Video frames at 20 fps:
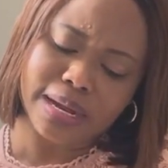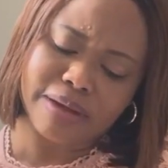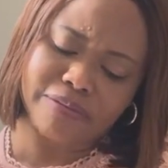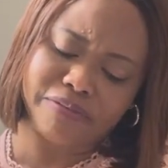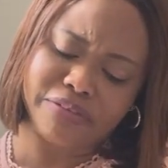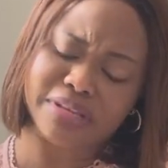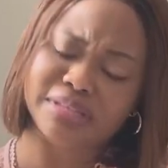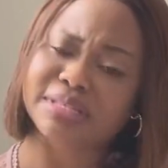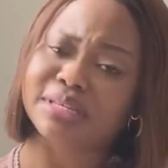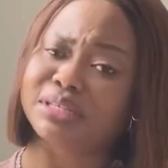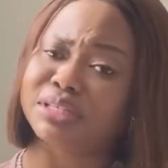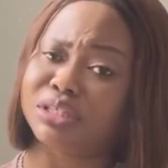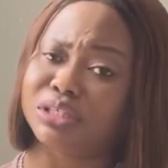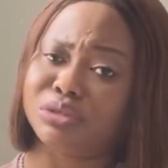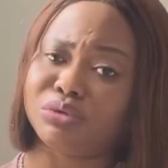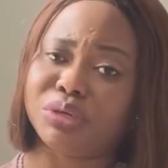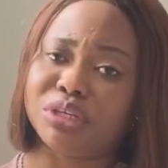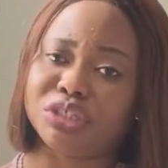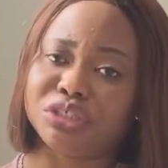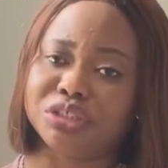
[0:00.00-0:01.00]
faced a
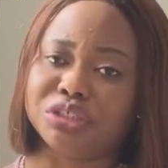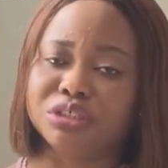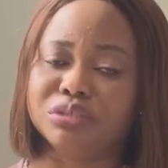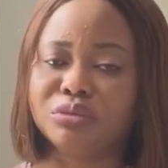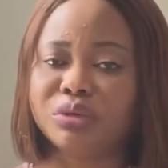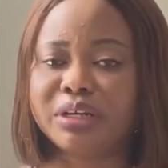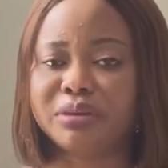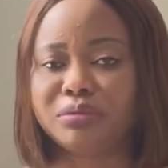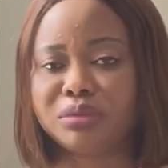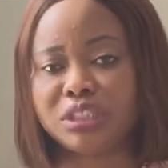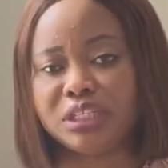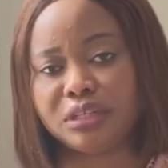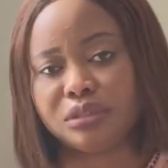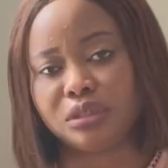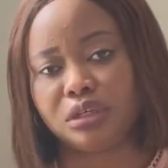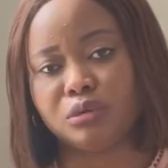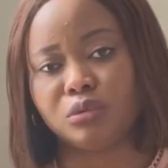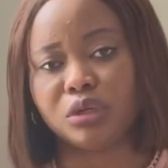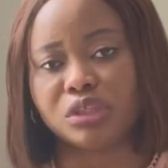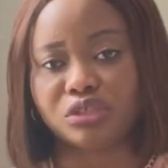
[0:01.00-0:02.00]
situation which I
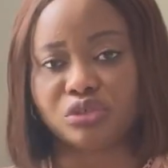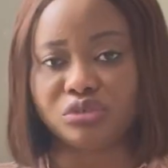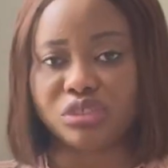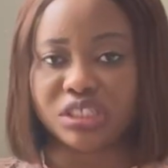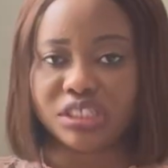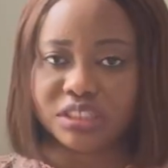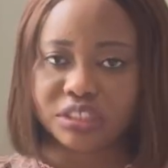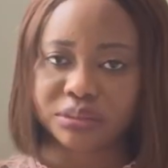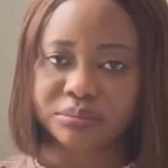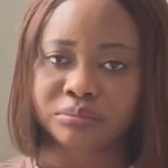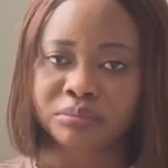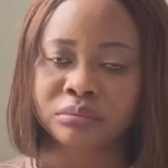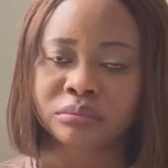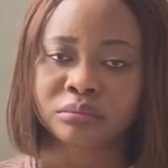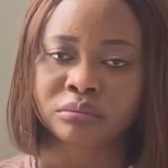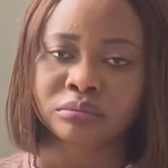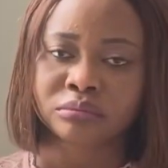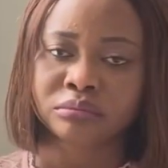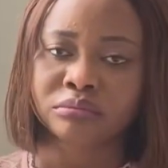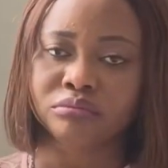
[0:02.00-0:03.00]
thought was really,
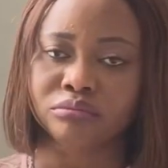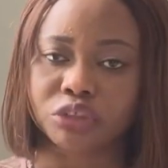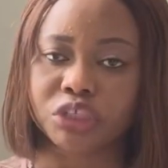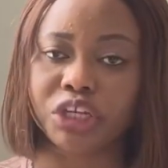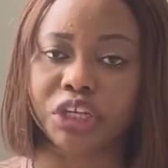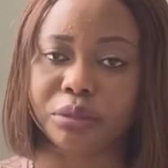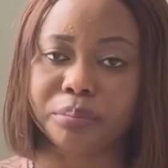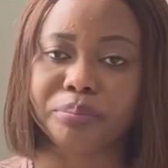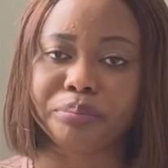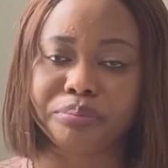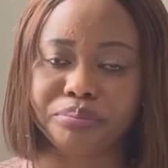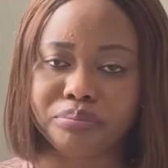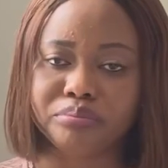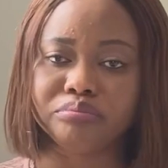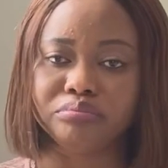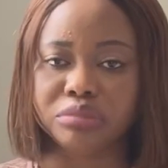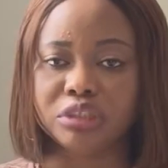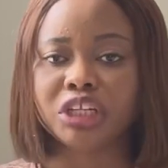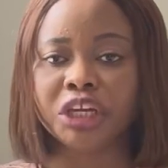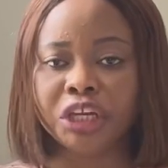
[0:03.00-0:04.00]
really
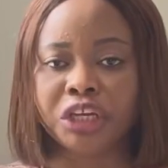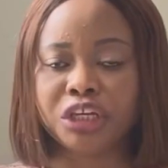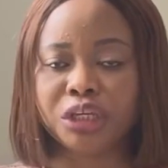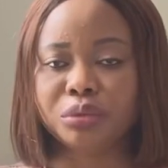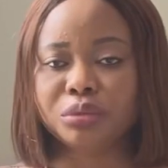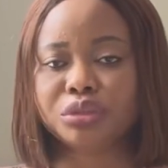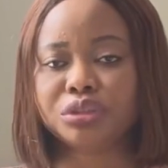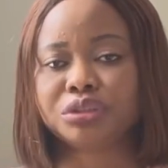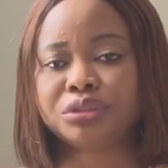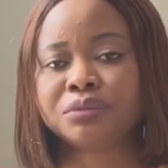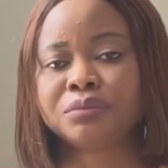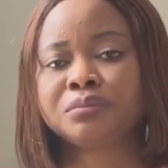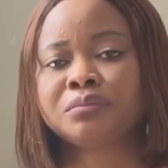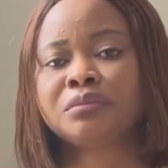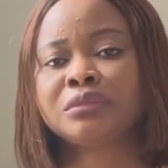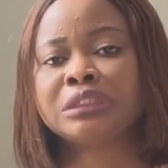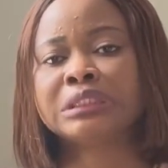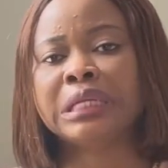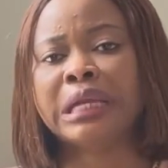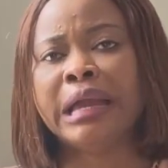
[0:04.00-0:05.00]
huge.
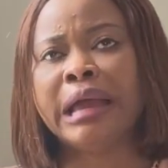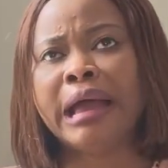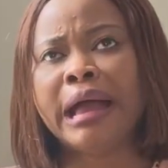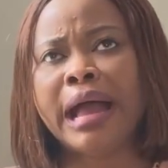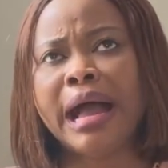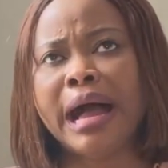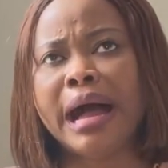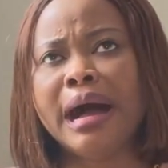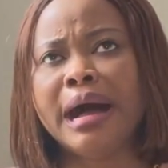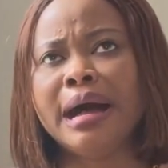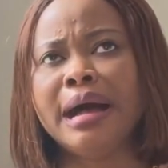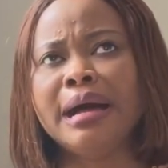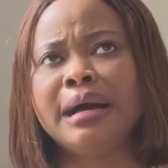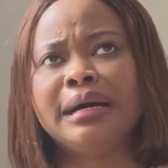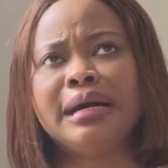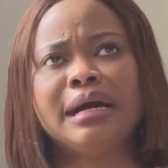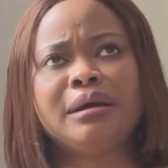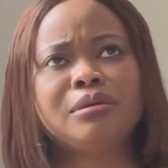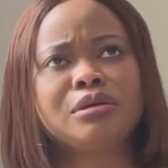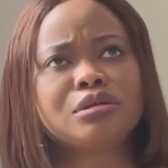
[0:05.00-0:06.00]

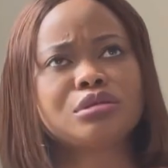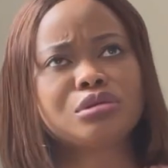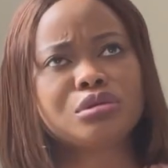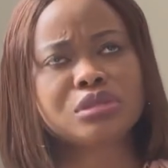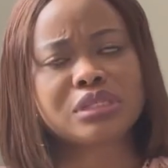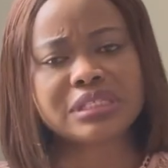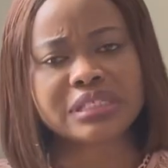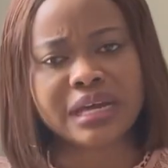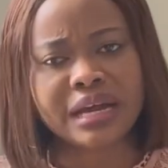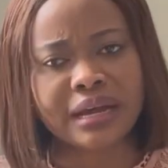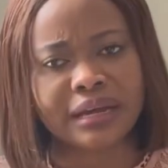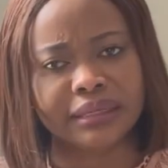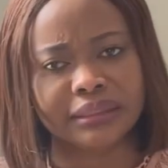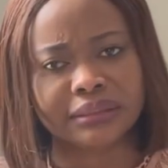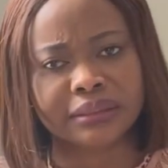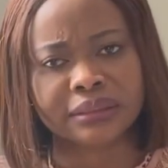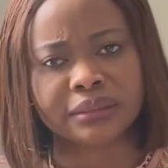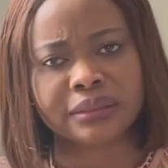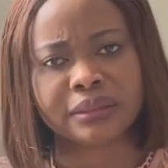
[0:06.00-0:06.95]
I was so sad.